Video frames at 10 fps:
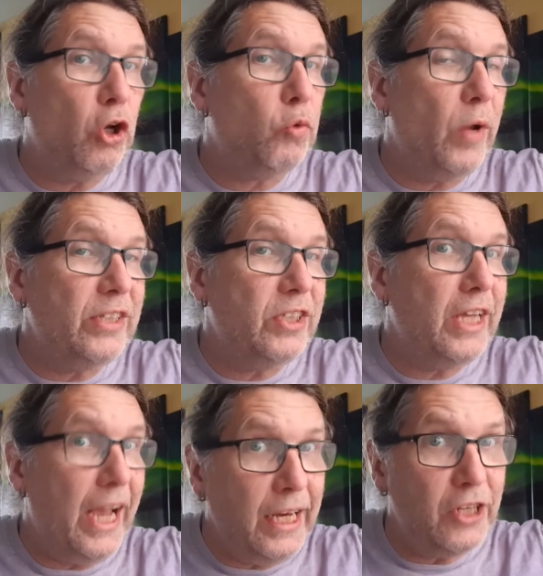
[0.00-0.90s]
not wasting
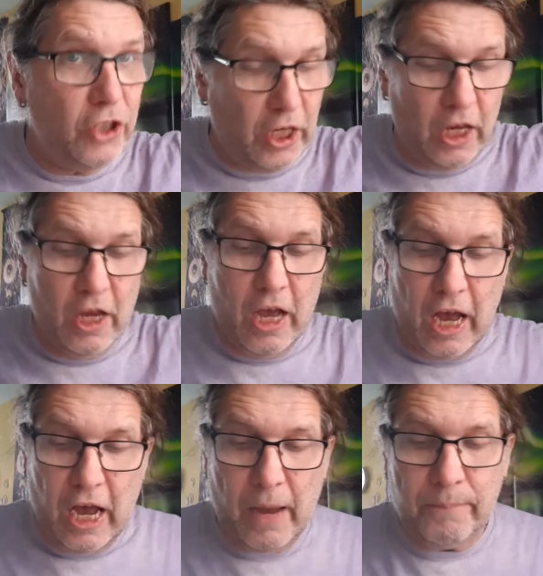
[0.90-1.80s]
energy
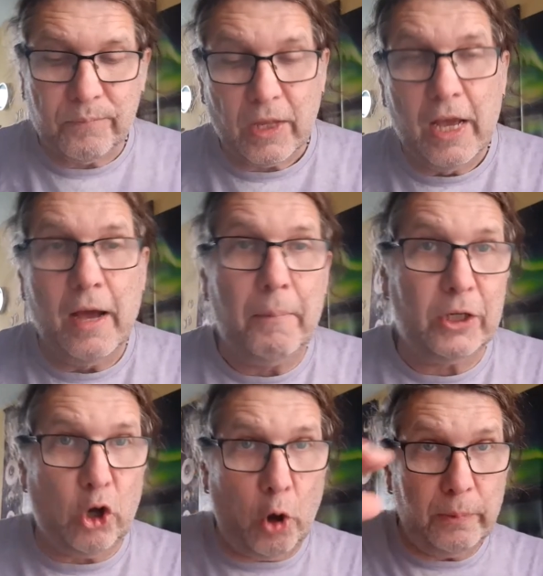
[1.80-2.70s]
um,
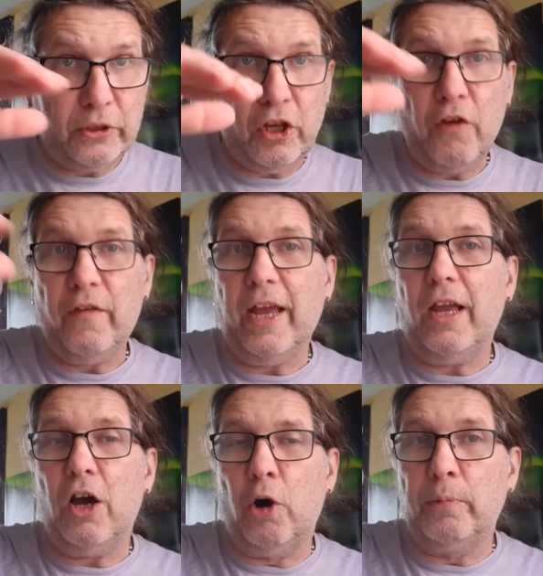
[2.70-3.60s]
but observe,
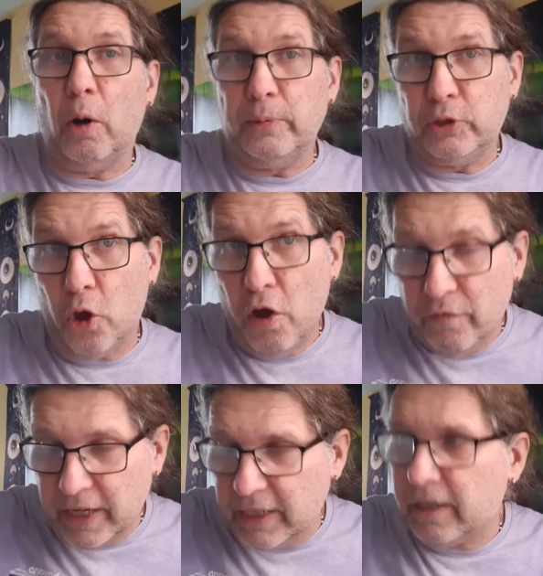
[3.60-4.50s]
ob
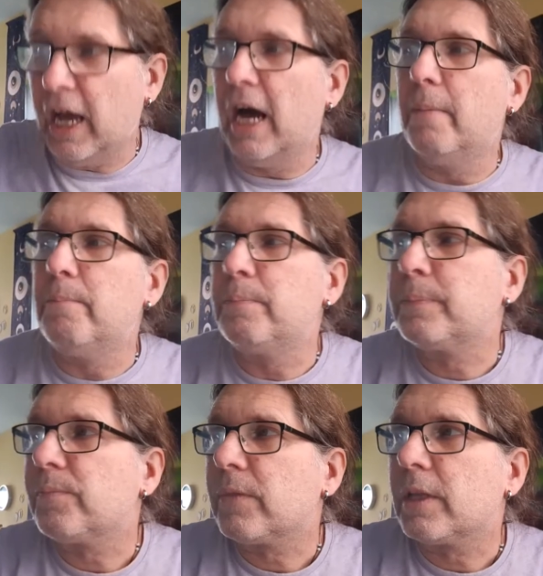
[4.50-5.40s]
observing um,
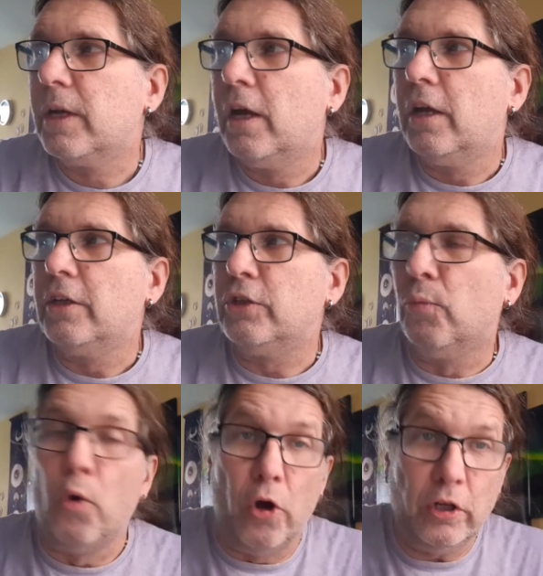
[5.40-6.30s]
the
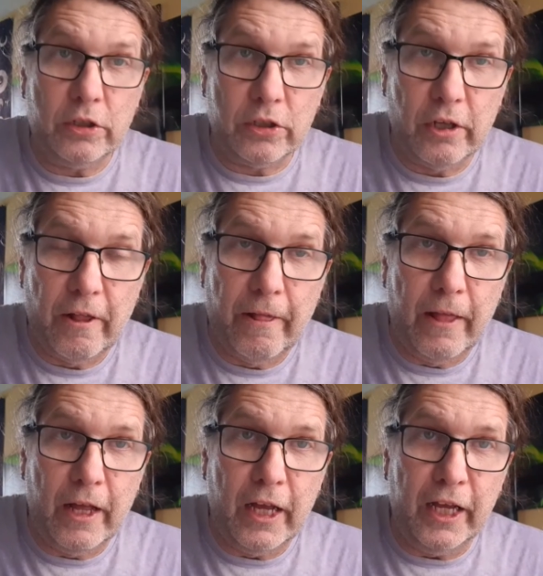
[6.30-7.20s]
world
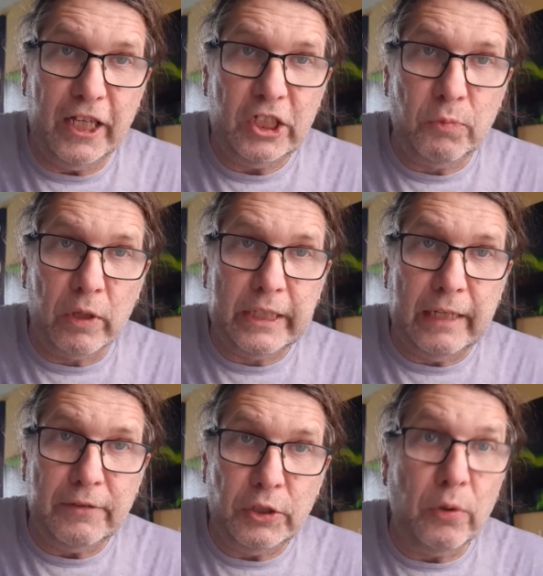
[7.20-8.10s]
is what
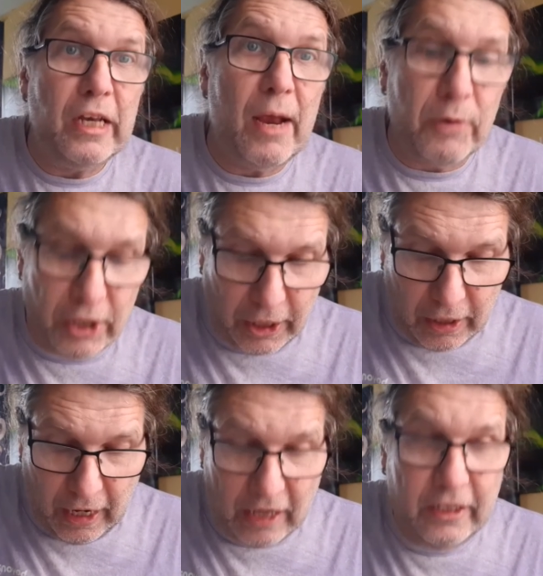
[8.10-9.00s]
gives you clarity
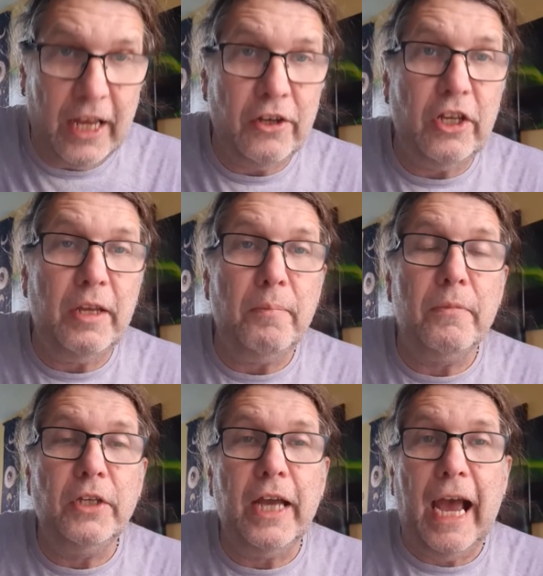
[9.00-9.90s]
and then the,
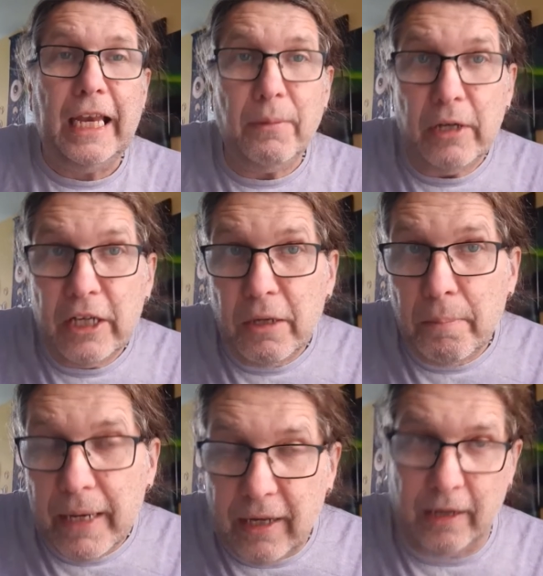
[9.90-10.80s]
the animal in the
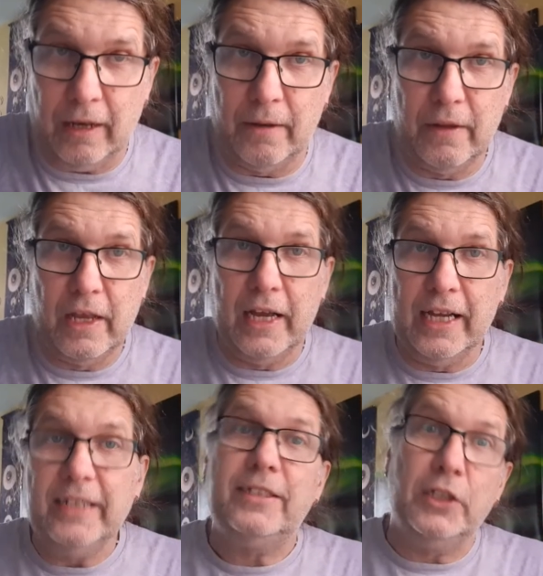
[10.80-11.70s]
middle
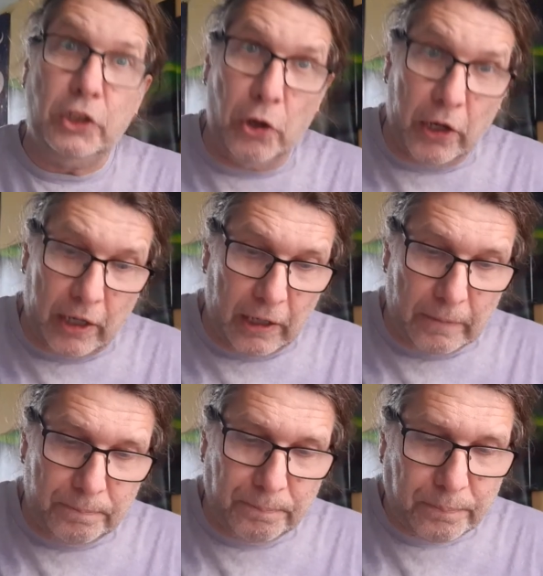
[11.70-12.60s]
is the turtle
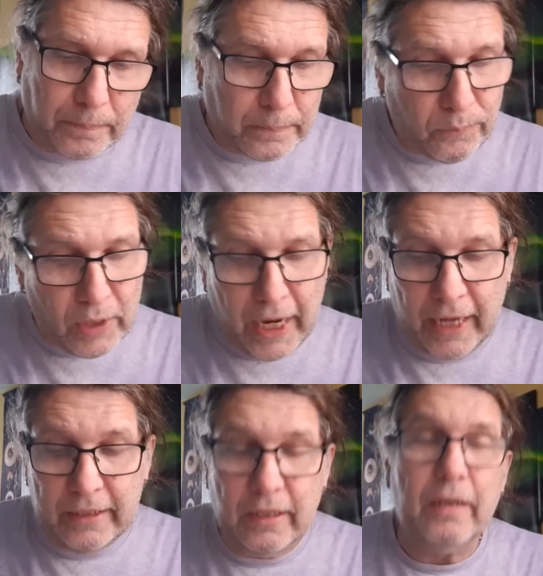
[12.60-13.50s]

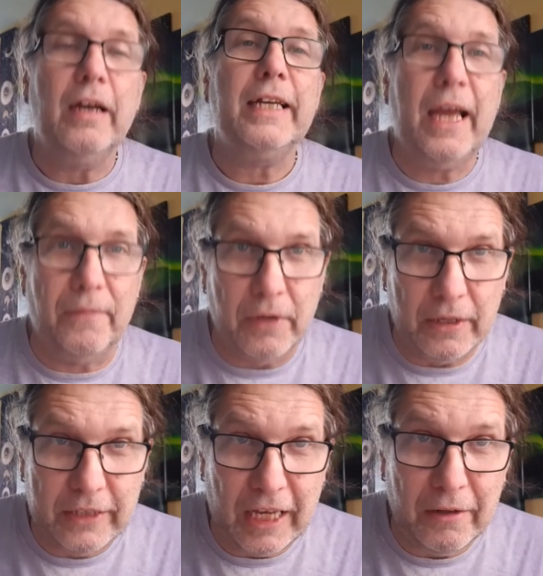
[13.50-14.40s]
and again,
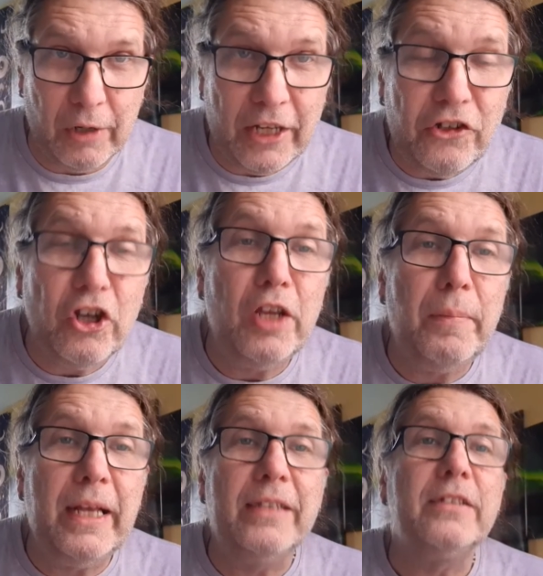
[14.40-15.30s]
that literally
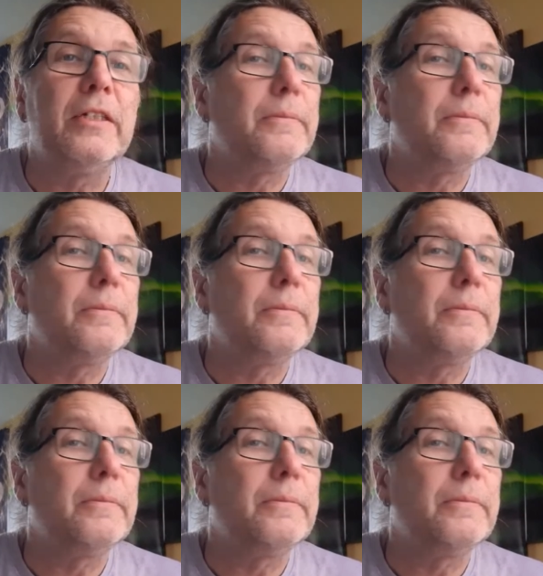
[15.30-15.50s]
means